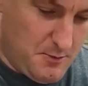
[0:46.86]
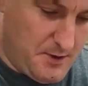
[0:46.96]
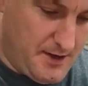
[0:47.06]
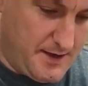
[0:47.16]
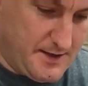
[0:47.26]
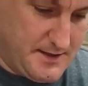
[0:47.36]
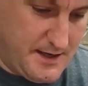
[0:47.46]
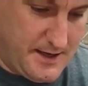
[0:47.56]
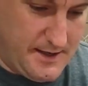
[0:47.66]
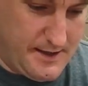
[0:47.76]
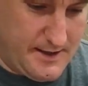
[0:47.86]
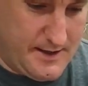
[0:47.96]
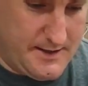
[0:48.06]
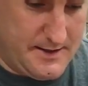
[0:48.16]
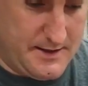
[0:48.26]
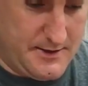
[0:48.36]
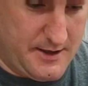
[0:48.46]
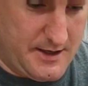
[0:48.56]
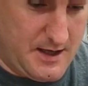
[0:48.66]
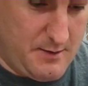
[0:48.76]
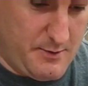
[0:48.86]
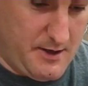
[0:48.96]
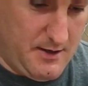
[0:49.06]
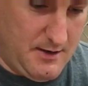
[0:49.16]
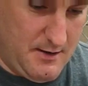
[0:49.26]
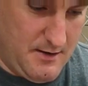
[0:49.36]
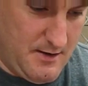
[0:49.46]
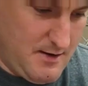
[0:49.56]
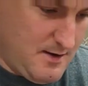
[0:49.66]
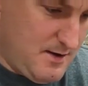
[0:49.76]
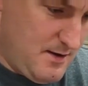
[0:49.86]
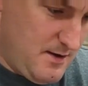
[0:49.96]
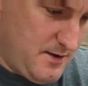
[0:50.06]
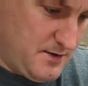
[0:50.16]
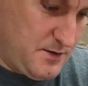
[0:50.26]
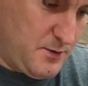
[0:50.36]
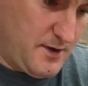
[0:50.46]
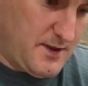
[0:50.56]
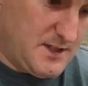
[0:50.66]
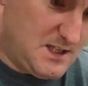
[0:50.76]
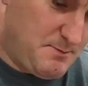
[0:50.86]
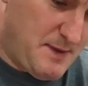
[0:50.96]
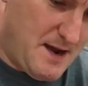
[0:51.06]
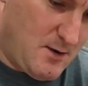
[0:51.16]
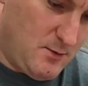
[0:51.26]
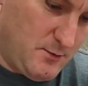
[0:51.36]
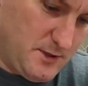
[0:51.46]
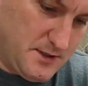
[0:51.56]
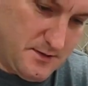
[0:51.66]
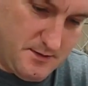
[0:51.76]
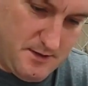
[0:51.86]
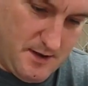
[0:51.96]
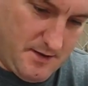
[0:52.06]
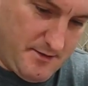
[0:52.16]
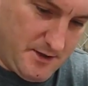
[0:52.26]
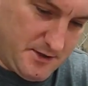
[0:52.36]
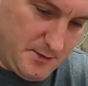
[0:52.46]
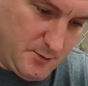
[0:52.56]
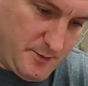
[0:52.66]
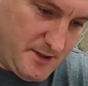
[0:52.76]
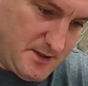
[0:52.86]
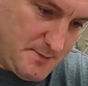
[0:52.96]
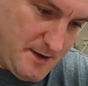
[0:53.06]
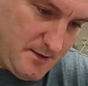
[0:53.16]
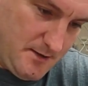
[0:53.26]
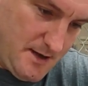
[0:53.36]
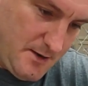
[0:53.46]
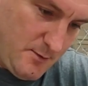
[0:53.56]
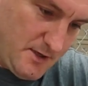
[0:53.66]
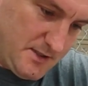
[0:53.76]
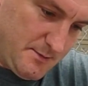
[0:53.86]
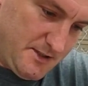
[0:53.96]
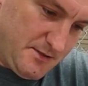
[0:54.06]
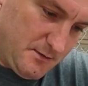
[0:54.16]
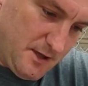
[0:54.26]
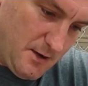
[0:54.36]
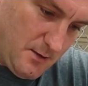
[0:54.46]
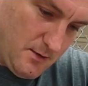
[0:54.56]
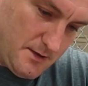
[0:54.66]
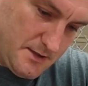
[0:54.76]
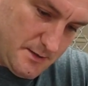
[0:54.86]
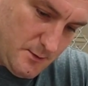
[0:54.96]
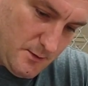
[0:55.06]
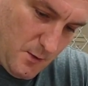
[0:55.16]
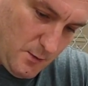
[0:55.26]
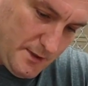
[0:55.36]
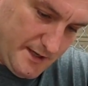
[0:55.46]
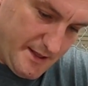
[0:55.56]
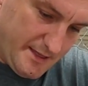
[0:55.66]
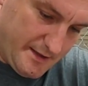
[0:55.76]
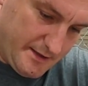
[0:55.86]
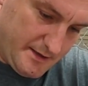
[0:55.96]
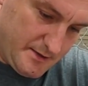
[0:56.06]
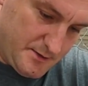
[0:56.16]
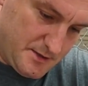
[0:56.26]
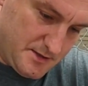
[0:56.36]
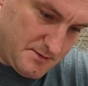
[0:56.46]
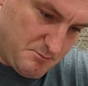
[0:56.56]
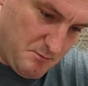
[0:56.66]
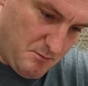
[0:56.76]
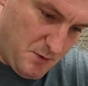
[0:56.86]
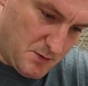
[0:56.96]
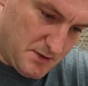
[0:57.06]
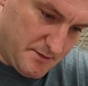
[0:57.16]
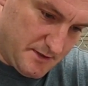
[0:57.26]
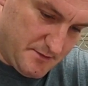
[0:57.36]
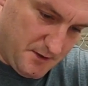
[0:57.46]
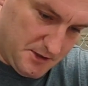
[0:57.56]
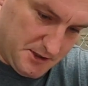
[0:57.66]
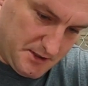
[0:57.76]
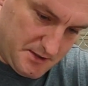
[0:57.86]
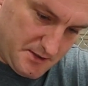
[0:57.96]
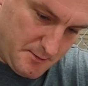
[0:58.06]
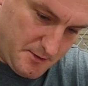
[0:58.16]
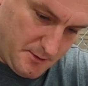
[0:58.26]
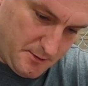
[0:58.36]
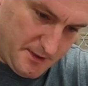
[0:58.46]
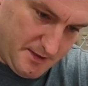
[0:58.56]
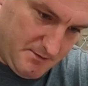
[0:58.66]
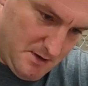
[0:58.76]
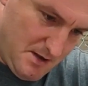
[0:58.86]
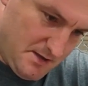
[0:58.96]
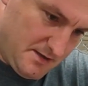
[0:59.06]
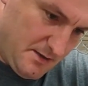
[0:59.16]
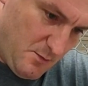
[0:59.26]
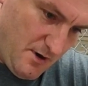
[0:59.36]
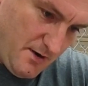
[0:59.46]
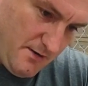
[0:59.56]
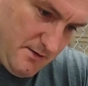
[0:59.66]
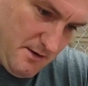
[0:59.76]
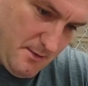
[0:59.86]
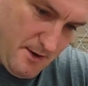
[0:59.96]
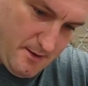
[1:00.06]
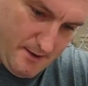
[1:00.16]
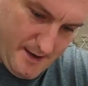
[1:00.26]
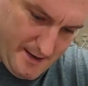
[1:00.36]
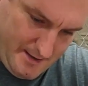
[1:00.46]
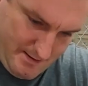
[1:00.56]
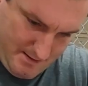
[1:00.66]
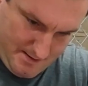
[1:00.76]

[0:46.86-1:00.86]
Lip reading: but I just take it like this and I try to keep it to where this spout, which is eventually will be the spout, I don't want it to be too low because then it won't hold anything and it loses most of its function. So I want to hold it somewhere about right